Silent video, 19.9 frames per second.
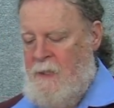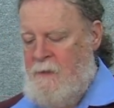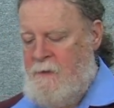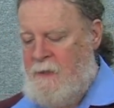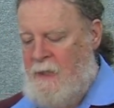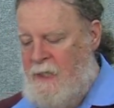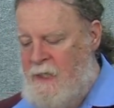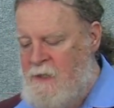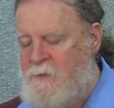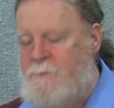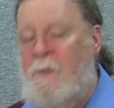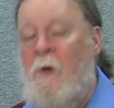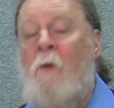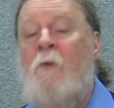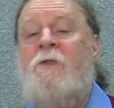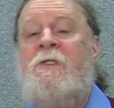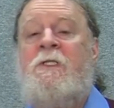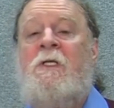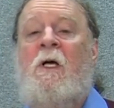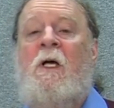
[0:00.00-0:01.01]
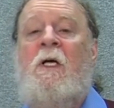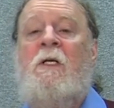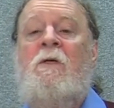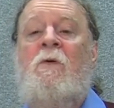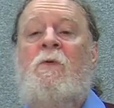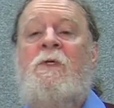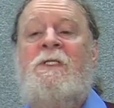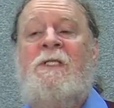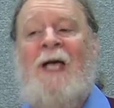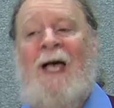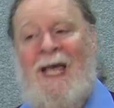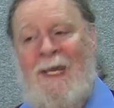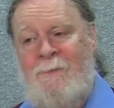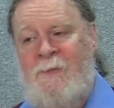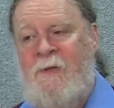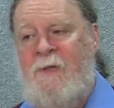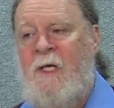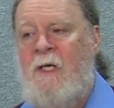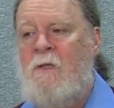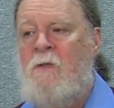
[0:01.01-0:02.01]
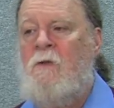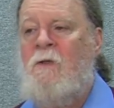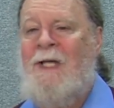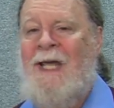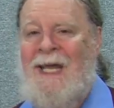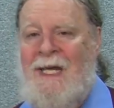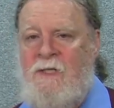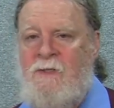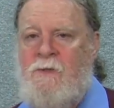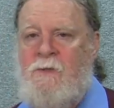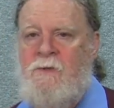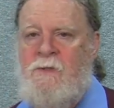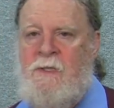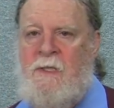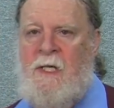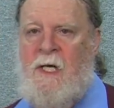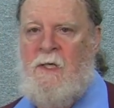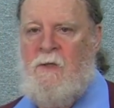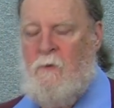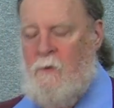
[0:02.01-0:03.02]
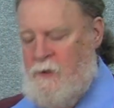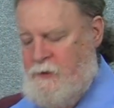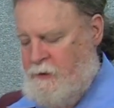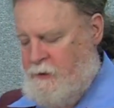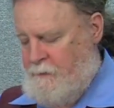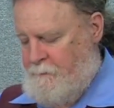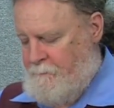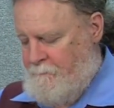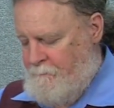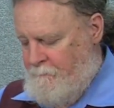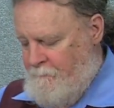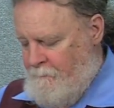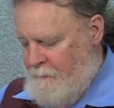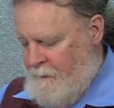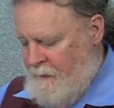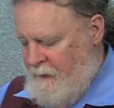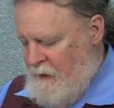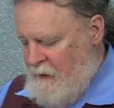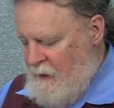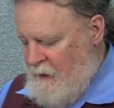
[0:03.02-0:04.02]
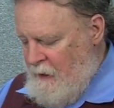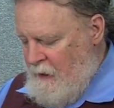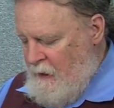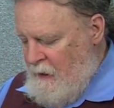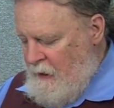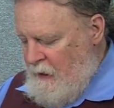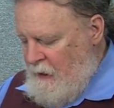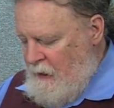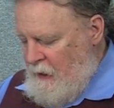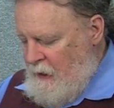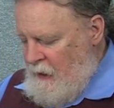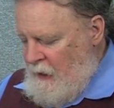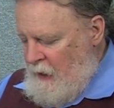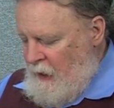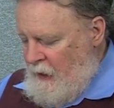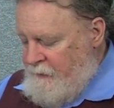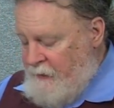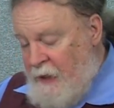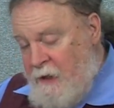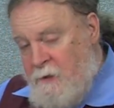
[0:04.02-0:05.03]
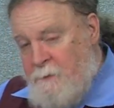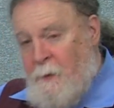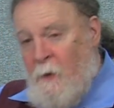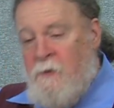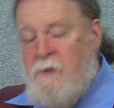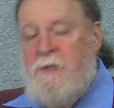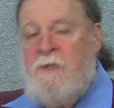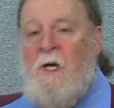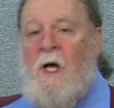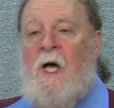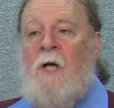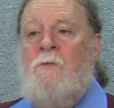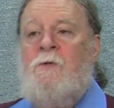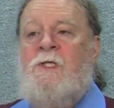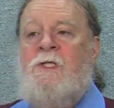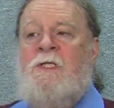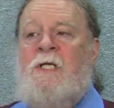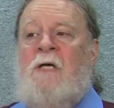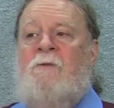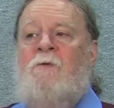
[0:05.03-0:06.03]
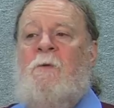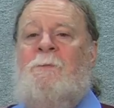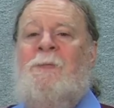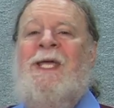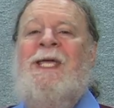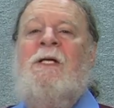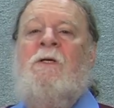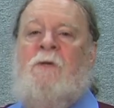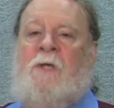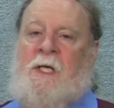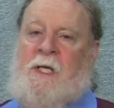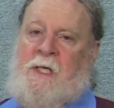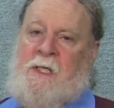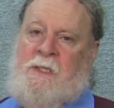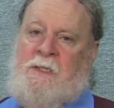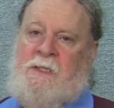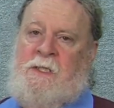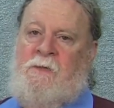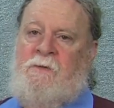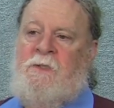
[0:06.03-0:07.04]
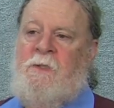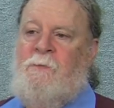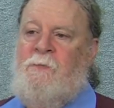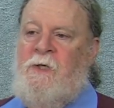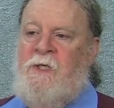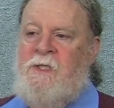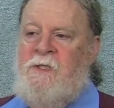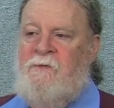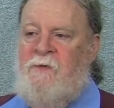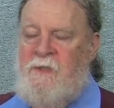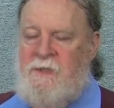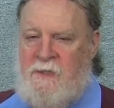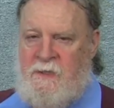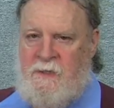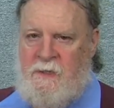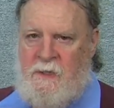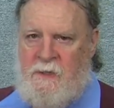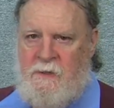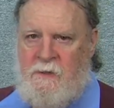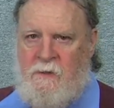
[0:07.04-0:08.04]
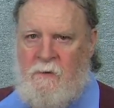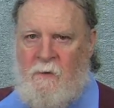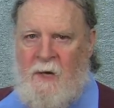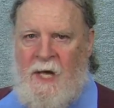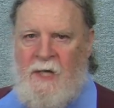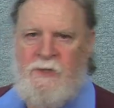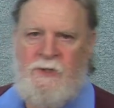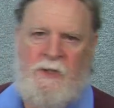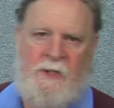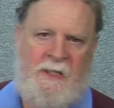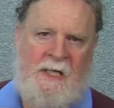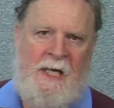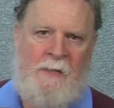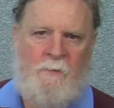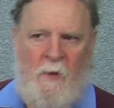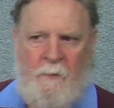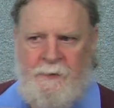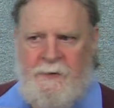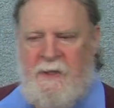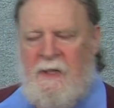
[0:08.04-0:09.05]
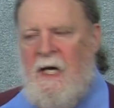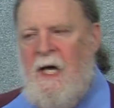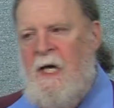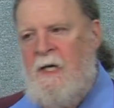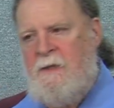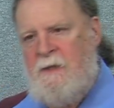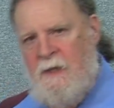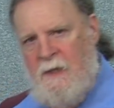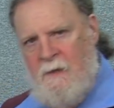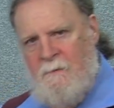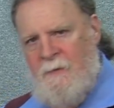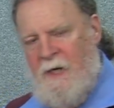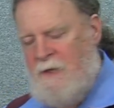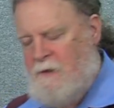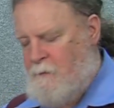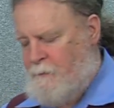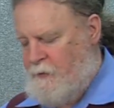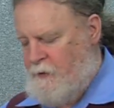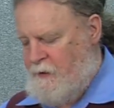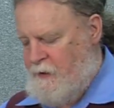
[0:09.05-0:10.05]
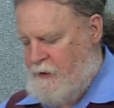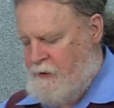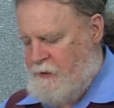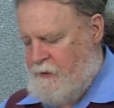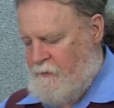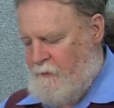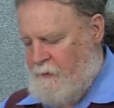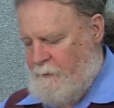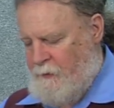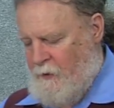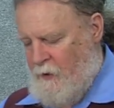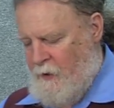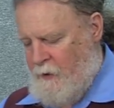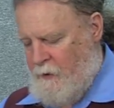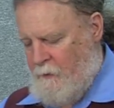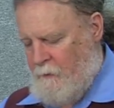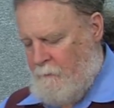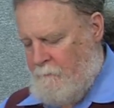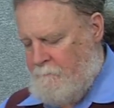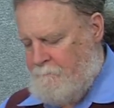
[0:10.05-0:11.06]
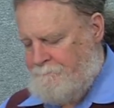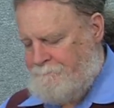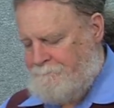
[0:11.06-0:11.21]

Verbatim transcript: The Higgs boson was the hypothetical answer to that question. The Higgs boson, which is named for Peter Higgs, he was a British physicist who actually came up with the idea and made the prediction of the particle.